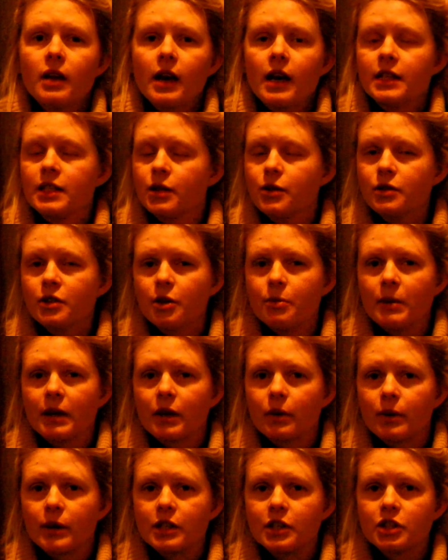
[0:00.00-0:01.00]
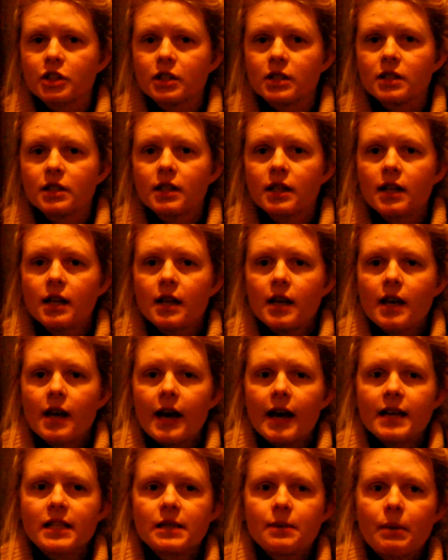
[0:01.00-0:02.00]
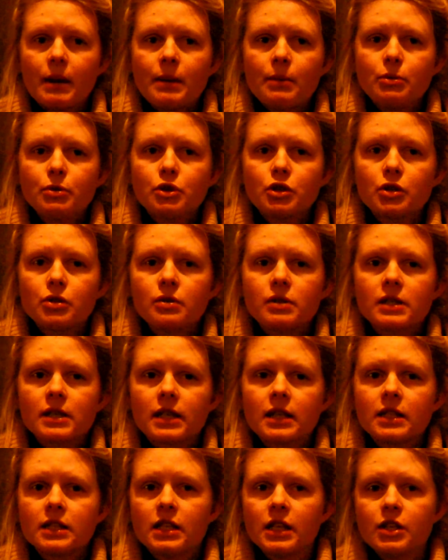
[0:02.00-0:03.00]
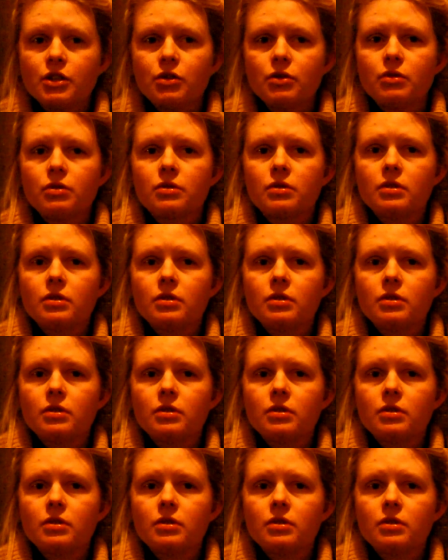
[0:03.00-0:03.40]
has also been questioned, as the people chose to continue